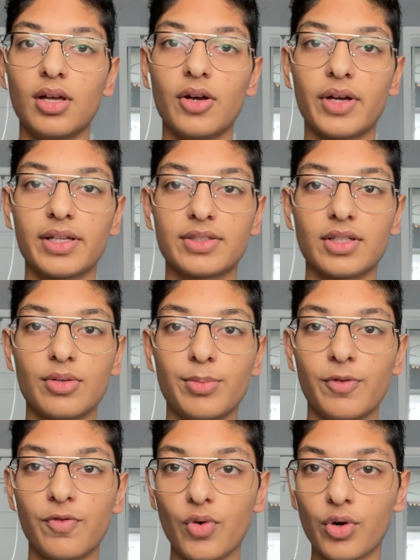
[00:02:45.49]
Okay, so
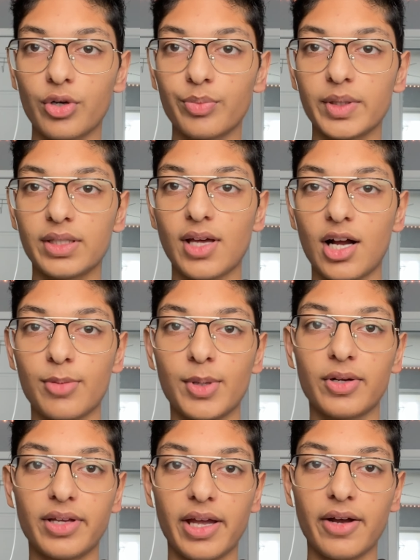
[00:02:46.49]
before we talk
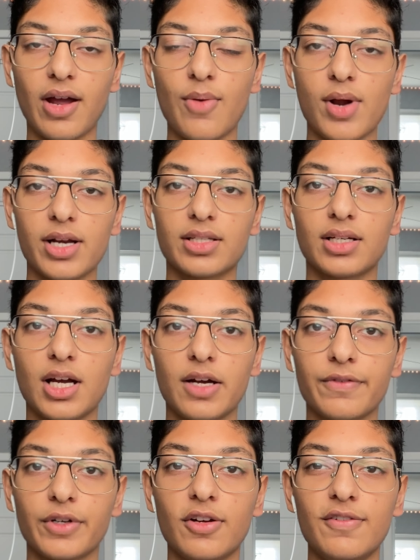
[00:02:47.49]
about care, I wanted to
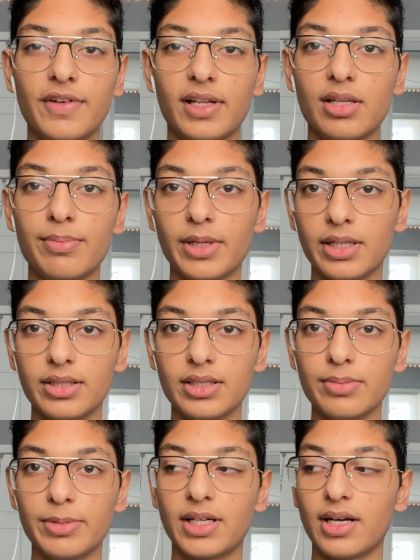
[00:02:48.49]
cover
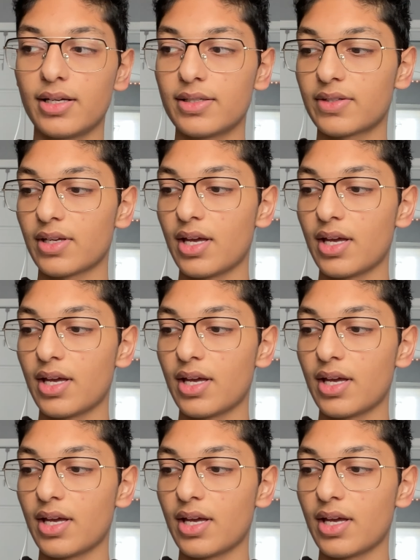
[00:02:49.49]
availability because